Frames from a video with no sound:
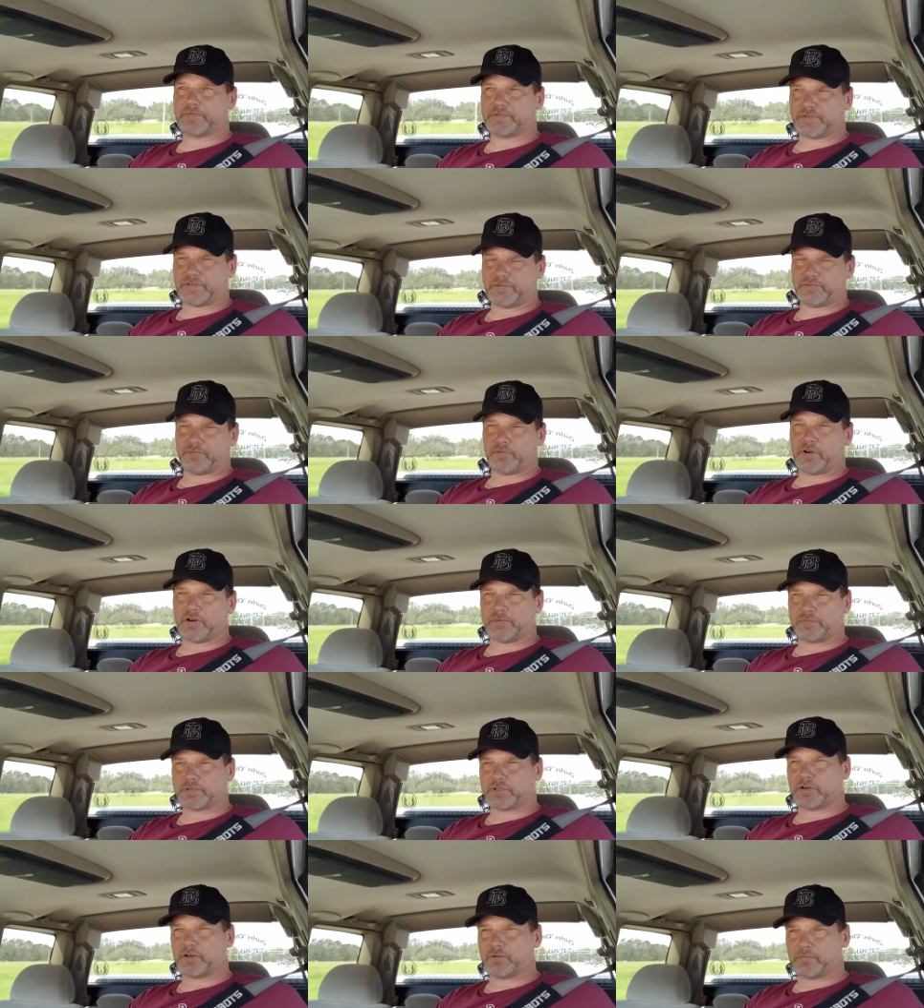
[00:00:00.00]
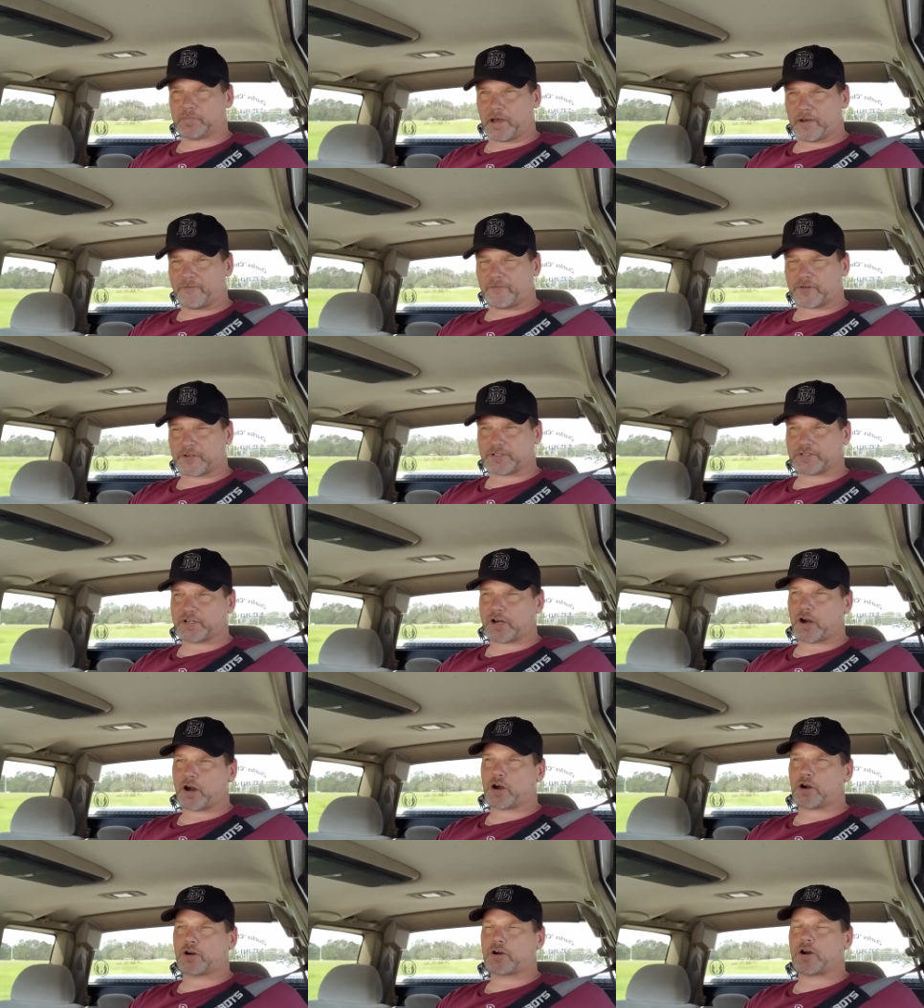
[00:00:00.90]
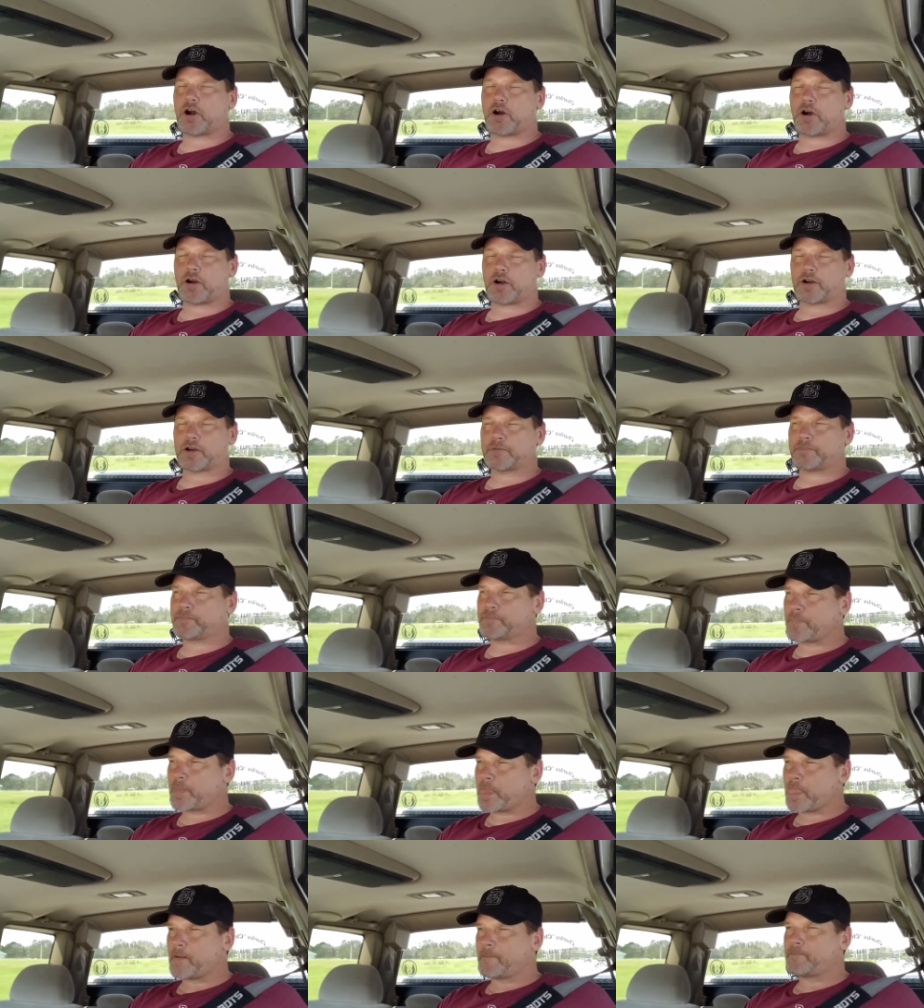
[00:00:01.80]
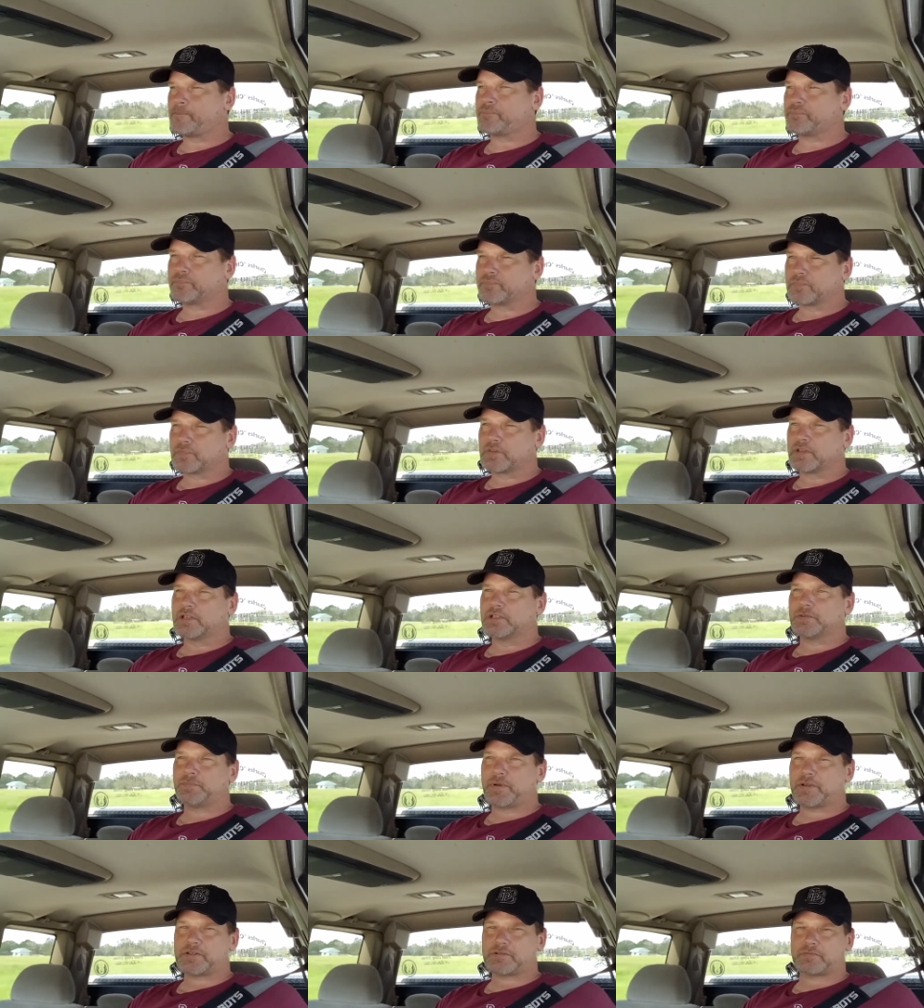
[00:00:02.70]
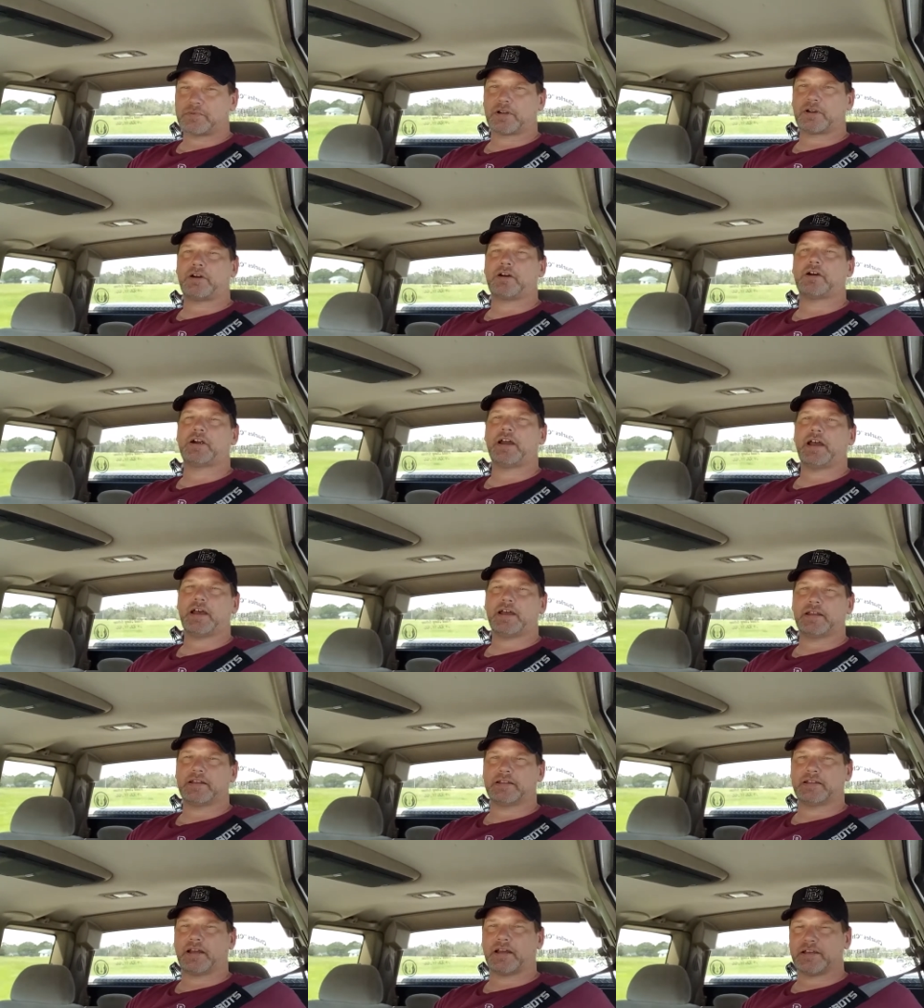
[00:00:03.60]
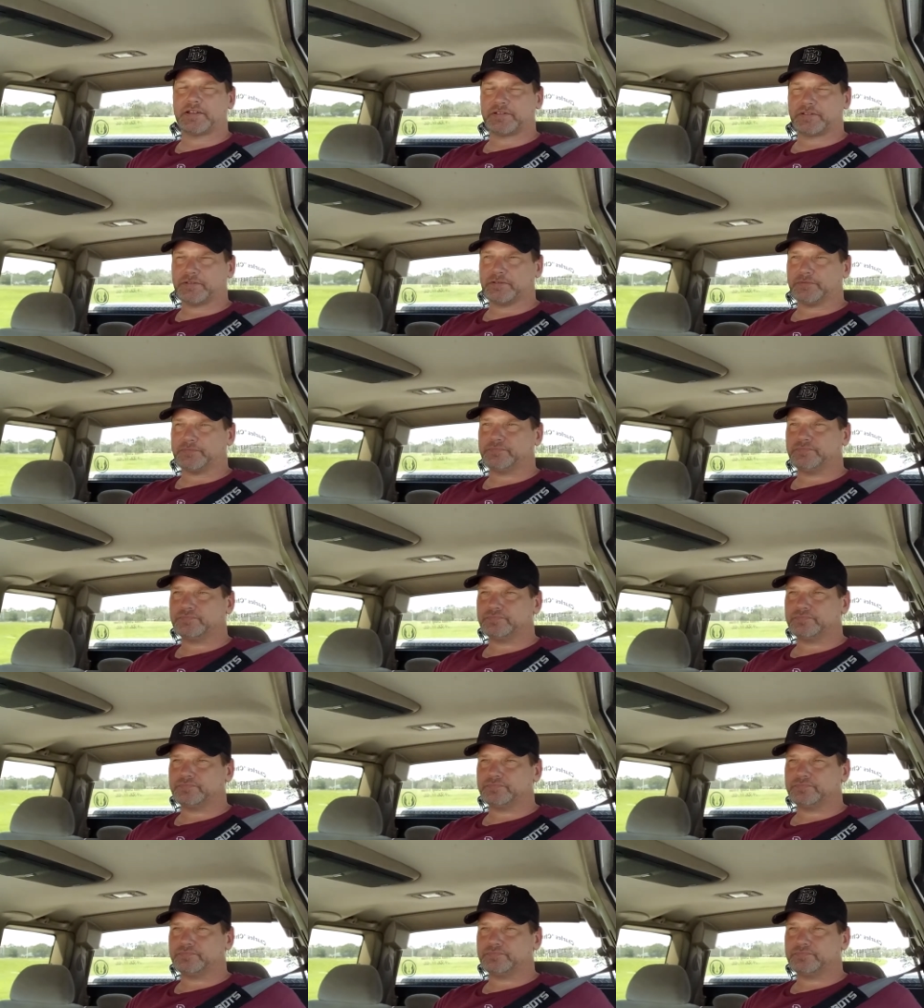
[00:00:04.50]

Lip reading: and one of them's called My First Car. It's a picture of my car I had in high school.